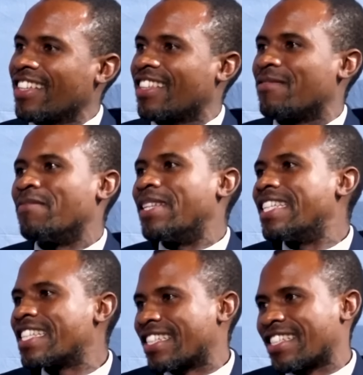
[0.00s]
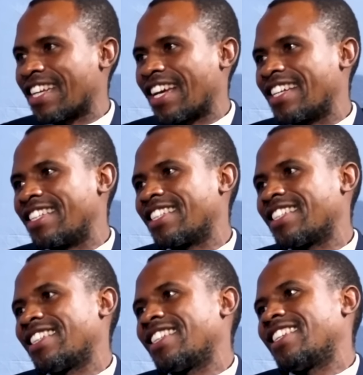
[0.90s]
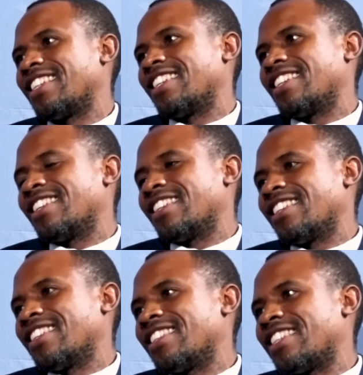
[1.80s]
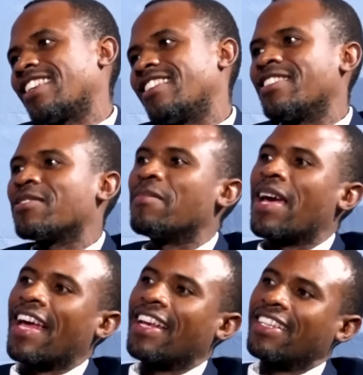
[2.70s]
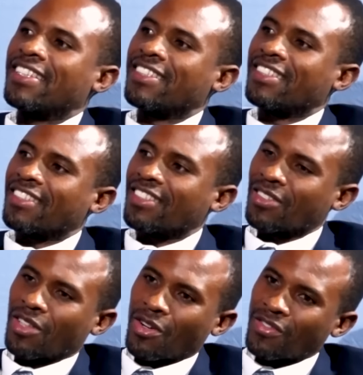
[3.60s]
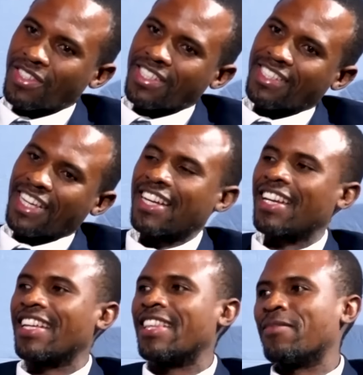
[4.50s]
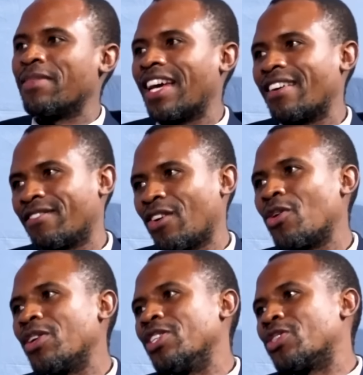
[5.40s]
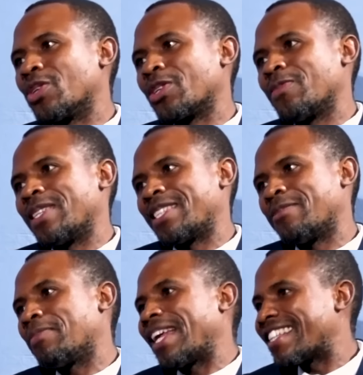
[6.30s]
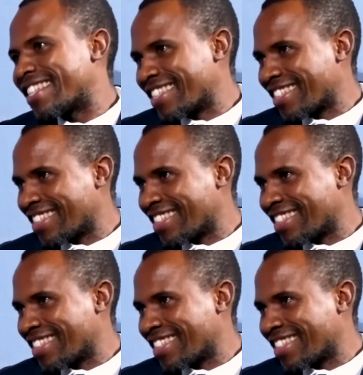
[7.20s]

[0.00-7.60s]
the minister said, take this man to the office and let them have all these documents in place.